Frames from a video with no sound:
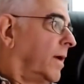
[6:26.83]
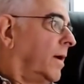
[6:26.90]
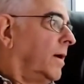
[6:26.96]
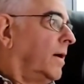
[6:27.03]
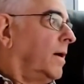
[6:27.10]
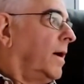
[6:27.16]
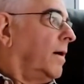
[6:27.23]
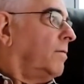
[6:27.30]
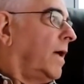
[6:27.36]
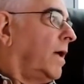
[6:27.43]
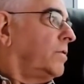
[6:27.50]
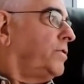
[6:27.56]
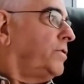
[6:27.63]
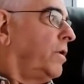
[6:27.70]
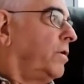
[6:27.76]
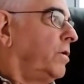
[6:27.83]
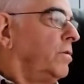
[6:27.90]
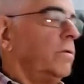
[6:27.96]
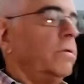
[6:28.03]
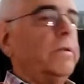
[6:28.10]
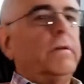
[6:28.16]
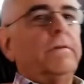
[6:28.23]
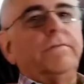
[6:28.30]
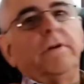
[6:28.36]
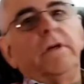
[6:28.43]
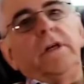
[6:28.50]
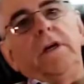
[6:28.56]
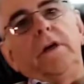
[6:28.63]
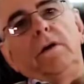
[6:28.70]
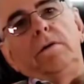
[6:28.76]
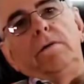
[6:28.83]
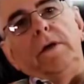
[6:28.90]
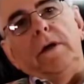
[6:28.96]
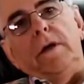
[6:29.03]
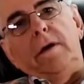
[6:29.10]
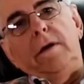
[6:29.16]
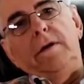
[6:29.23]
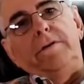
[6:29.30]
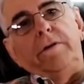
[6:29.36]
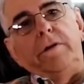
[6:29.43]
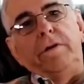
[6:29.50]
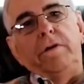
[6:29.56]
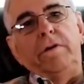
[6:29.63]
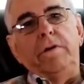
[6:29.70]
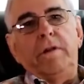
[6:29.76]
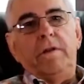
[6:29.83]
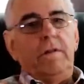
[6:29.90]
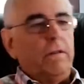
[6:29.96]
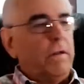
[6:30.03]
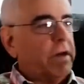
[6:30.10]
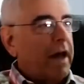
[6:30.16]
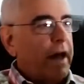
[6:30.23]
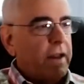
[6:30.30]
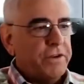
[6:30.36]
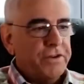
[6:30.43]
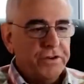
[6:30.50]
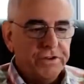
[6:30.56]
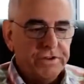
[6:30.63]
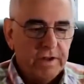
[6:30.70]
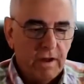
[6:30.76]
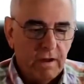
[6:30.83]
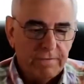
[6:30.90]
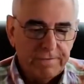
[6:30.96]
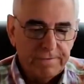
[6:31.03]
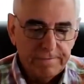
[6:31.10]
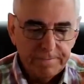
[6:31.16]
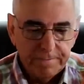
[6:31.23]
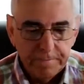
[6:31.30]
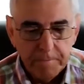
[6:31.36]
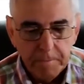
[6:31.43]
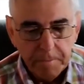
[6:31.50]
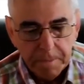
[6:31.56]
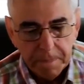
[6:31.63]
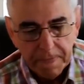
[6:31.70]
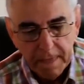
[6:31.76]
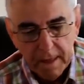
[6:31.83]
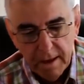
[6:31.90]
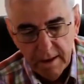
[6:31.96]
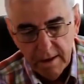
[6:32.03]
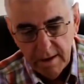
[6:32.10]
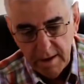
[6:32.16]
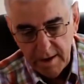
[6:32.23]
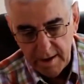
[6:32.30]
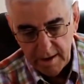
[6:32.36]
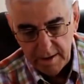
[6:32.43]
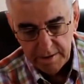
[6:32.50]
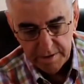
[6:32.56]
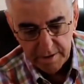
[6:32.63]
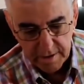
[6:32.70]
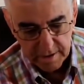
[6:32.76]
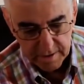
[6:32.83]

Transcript: I'll show you the video here so you could look at it yourself. And